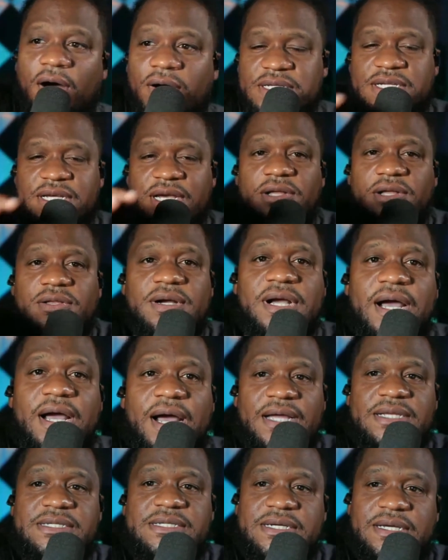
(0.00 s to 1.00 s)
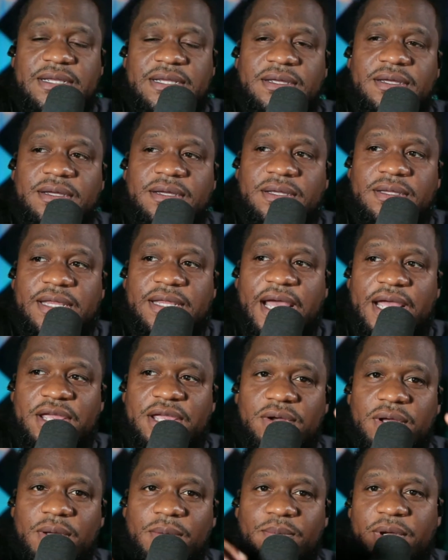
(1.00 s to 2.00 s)
this other content that
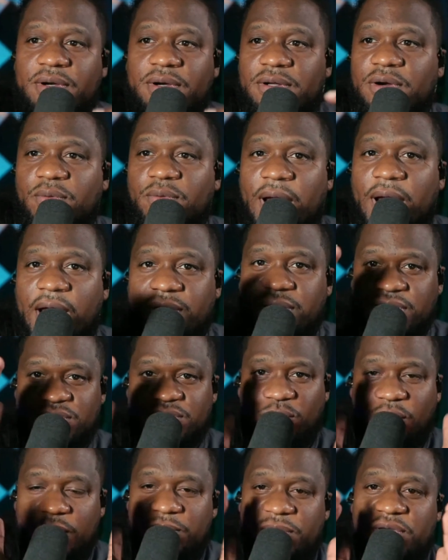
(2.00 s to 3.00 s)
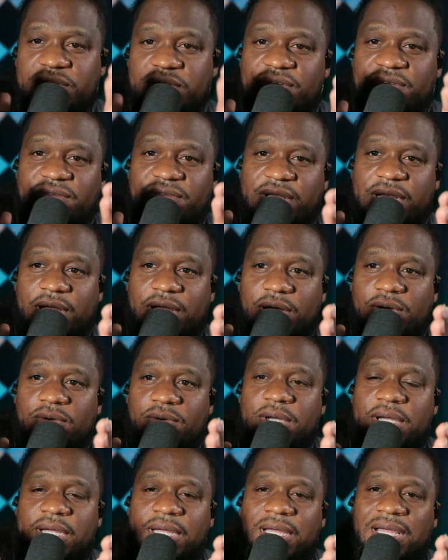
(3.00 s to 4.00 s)
you could build around this one music video
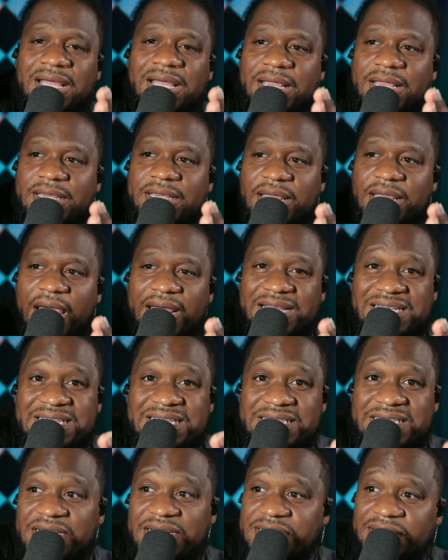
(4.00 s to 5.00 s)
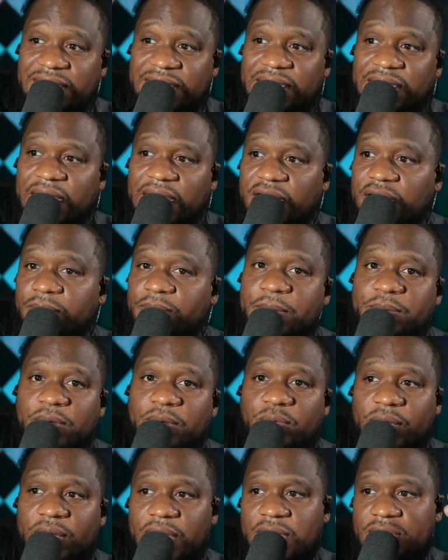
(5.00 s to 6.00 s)
that essentially other people
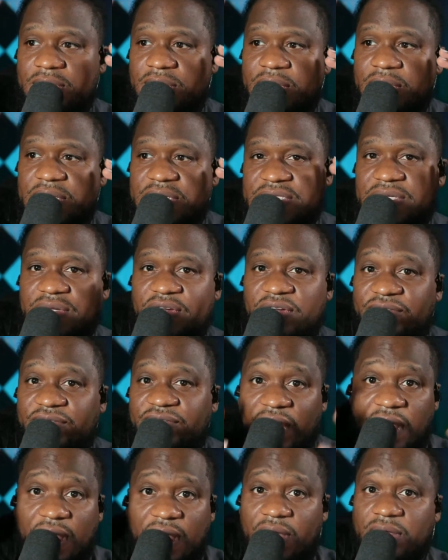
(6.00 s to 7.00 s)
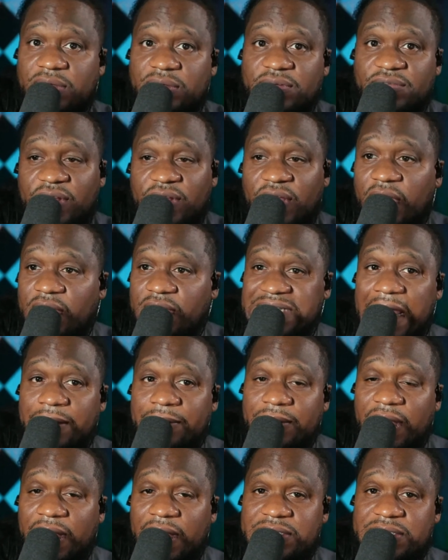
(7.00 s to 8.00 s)
would consider vlog
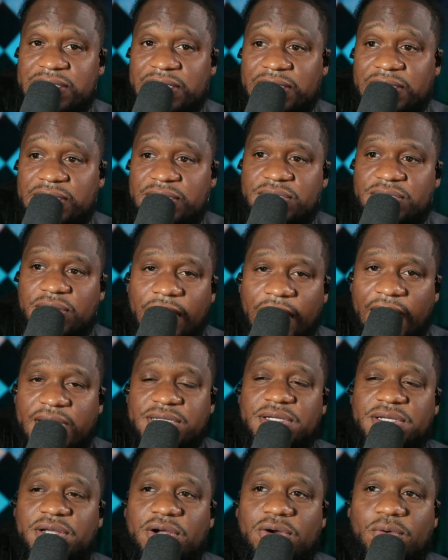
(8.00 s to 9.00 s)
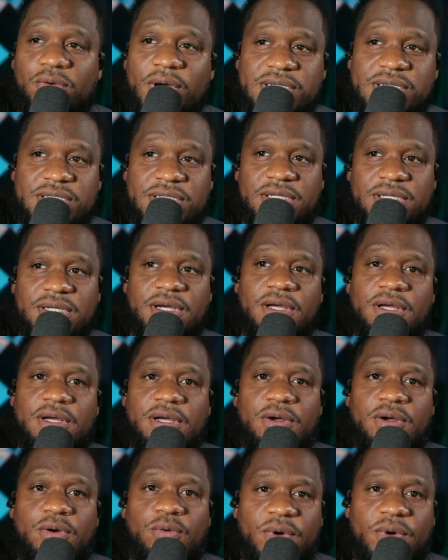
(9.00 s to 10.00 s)
type content. So to answer your question,
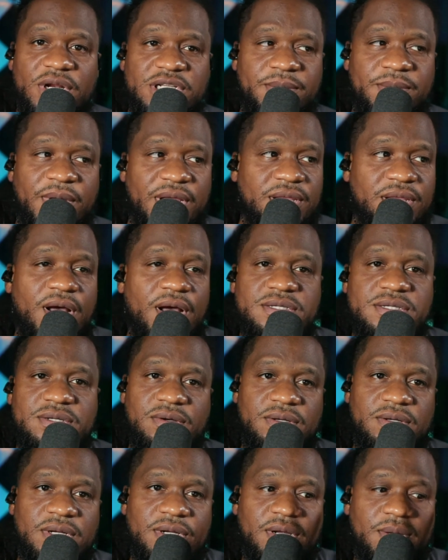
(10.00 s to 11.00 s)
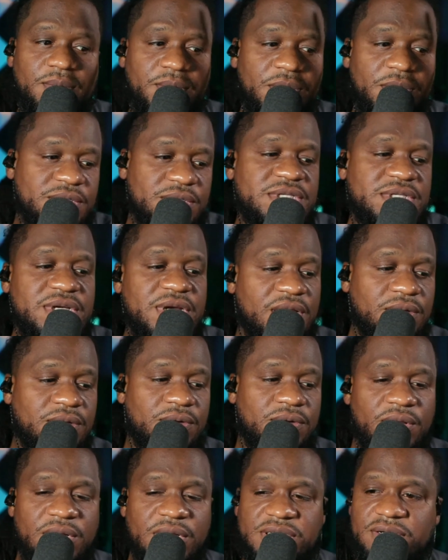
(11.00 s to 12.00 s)
what is my thoughts on a music channel
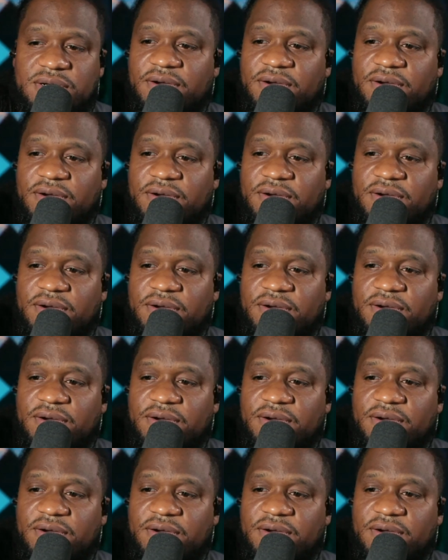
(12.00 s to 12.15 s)
going into a